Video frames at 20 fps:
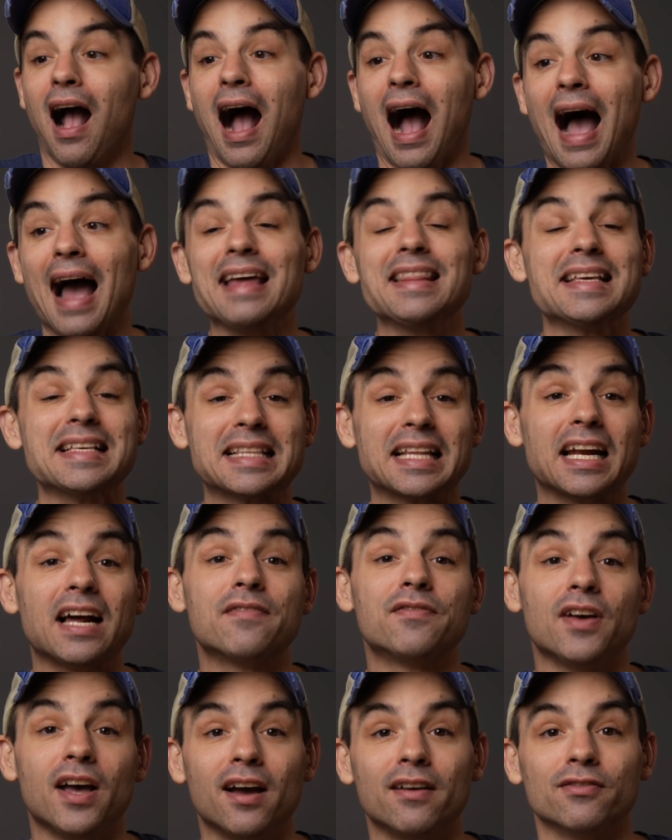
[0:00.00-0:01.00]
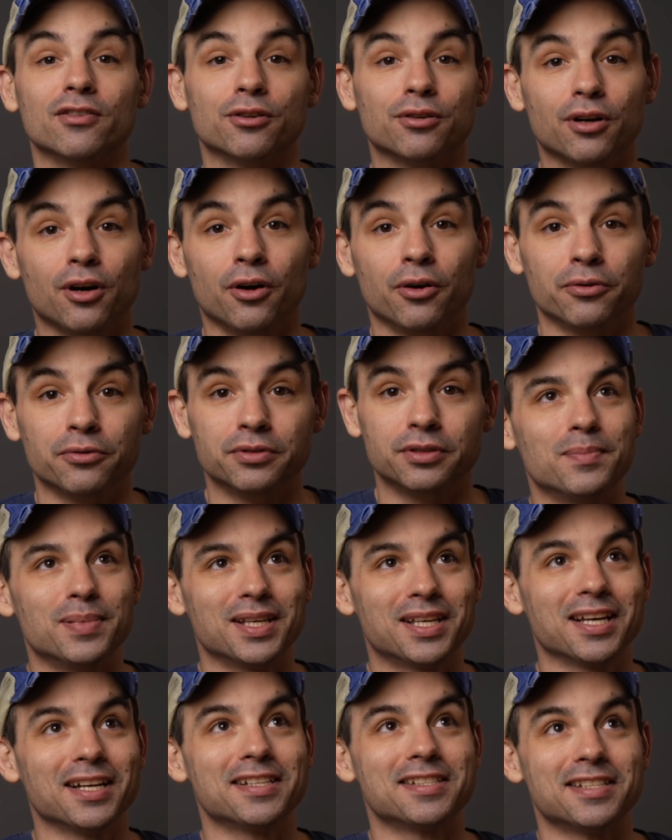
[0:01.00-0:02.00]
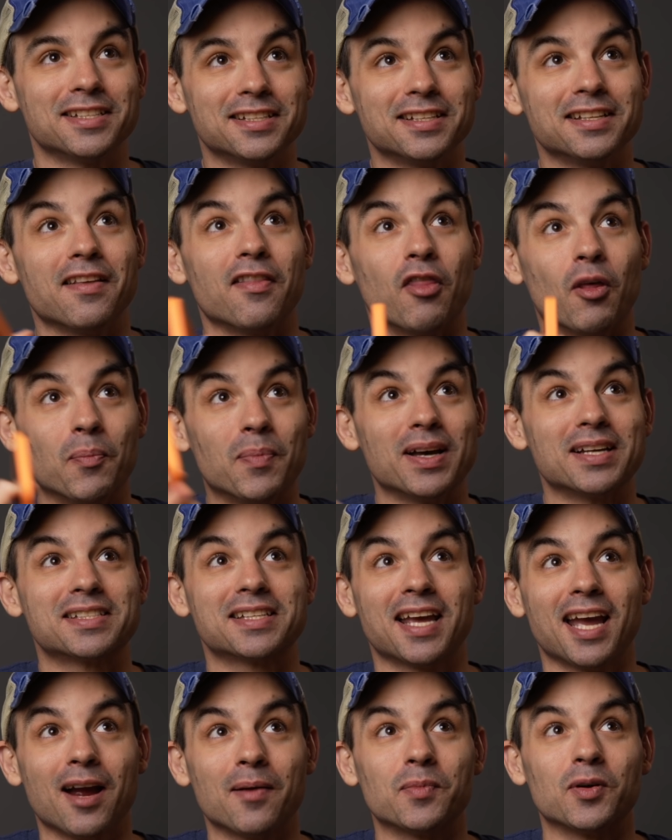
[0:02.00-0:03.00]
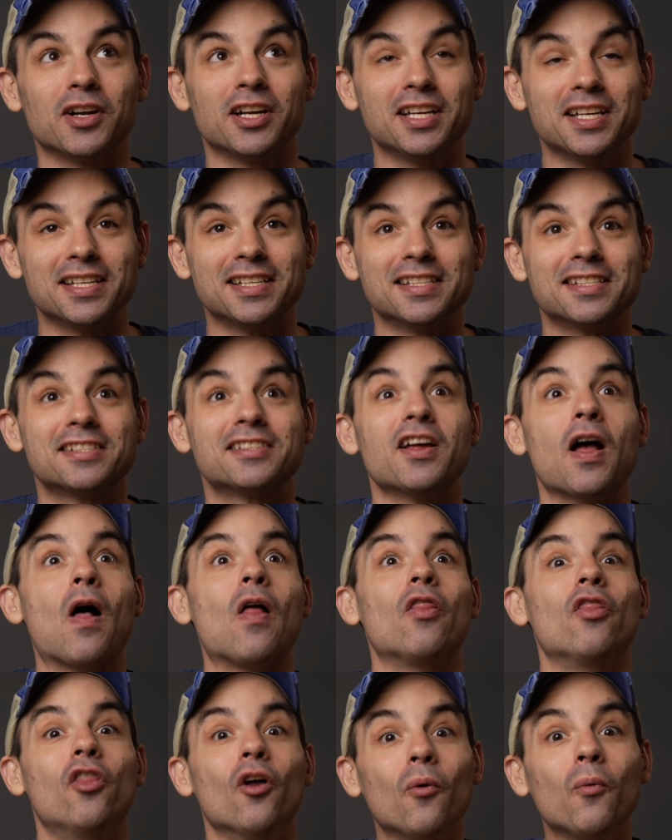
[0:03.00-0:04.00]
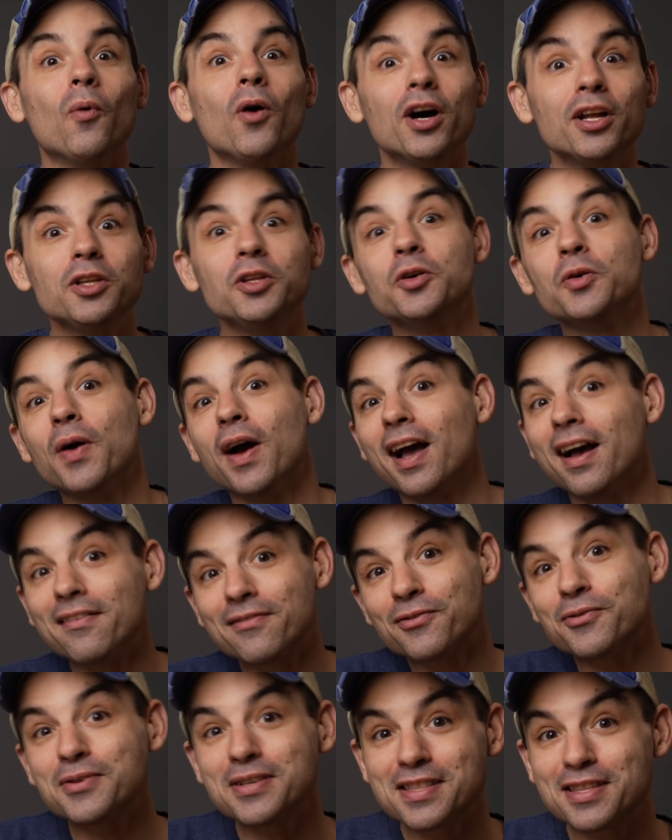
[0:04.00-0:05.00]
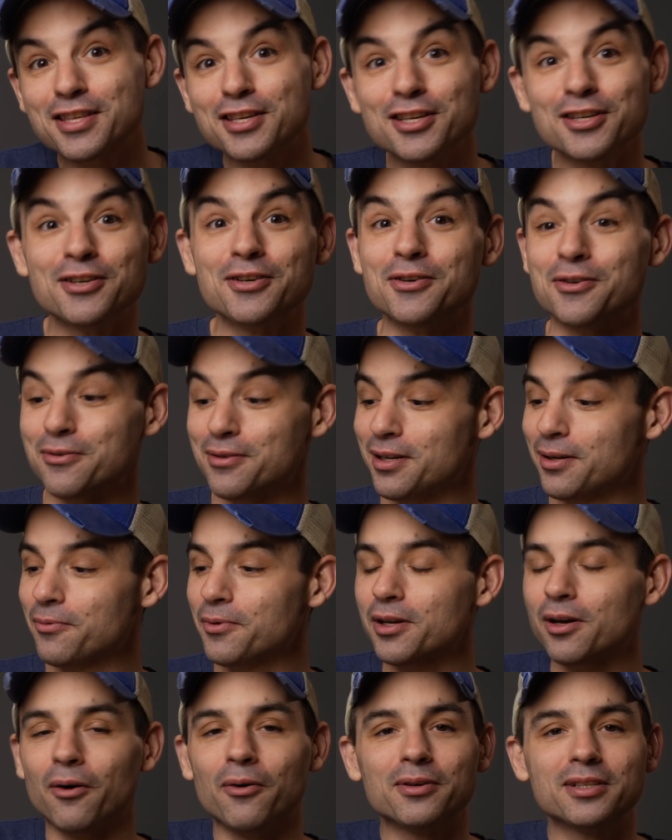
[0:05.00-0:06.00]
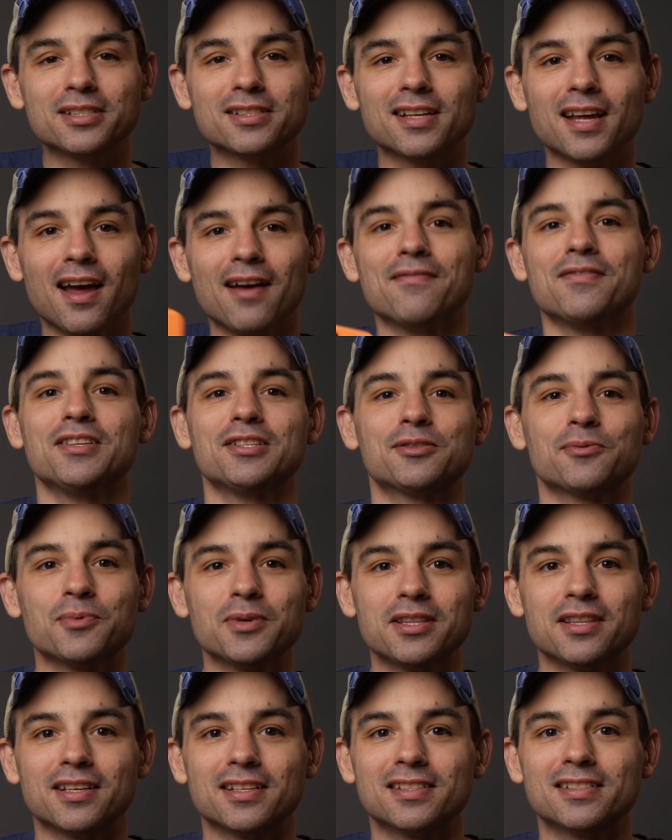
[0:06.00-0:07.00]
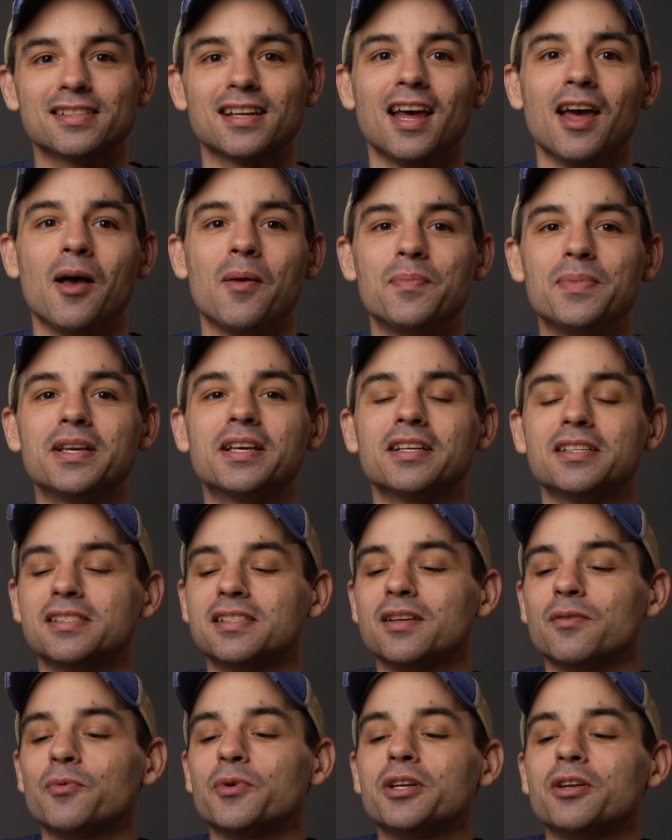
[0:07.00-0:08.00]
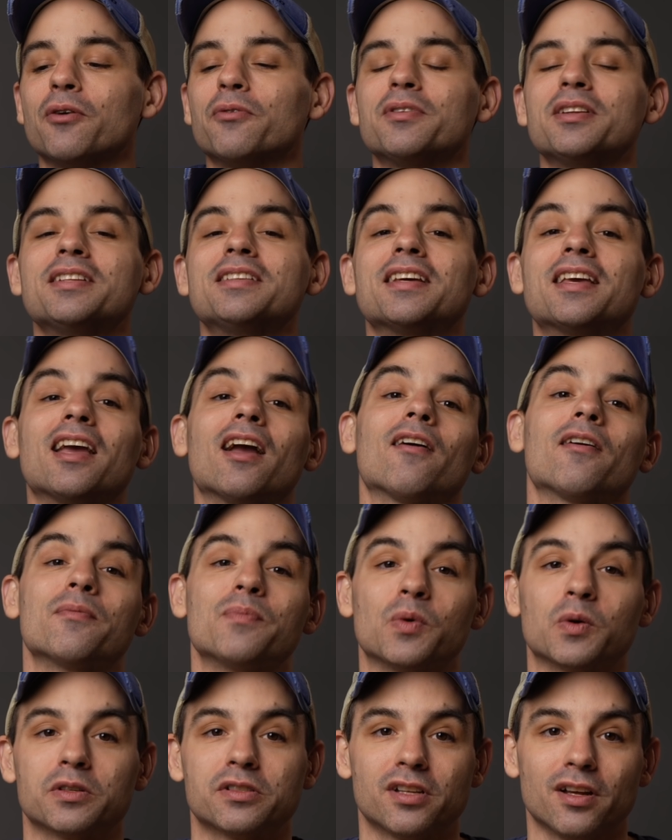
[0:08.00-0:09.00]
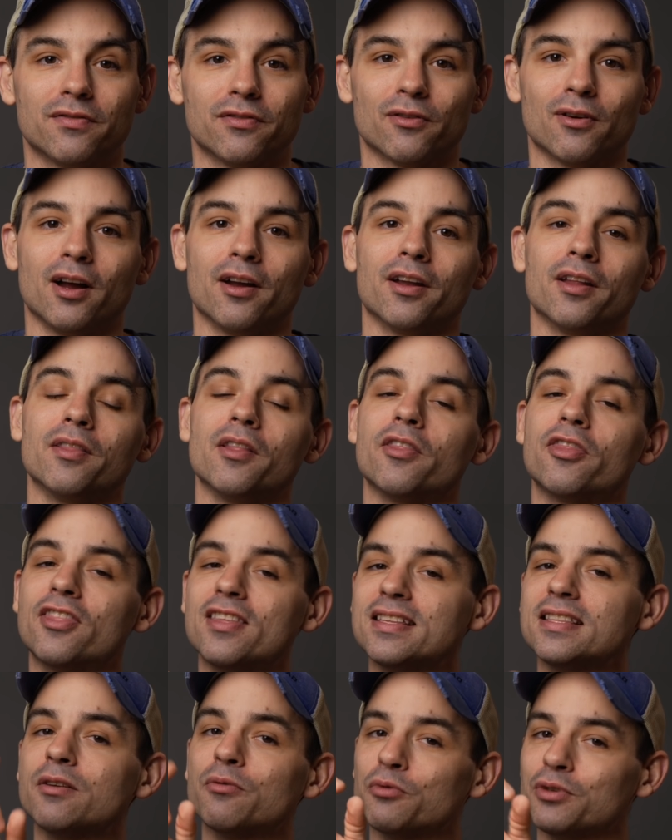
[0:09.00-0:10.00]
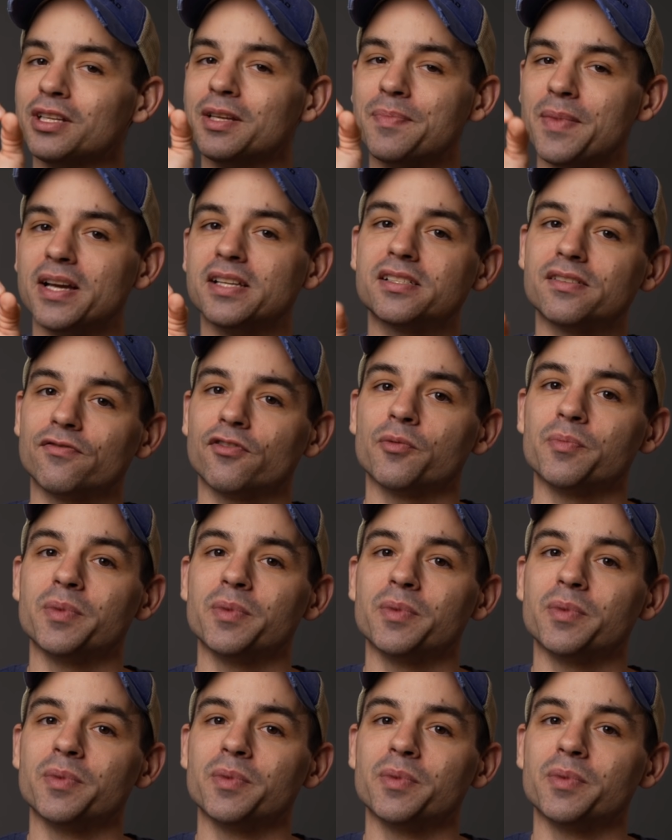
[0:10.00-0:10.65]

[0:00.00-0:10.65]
I think that I've ever owned, because it, the best camera is the one you have with you. And we always have this with us because then we don't need to carry more stuff around. And the thing that really makes it for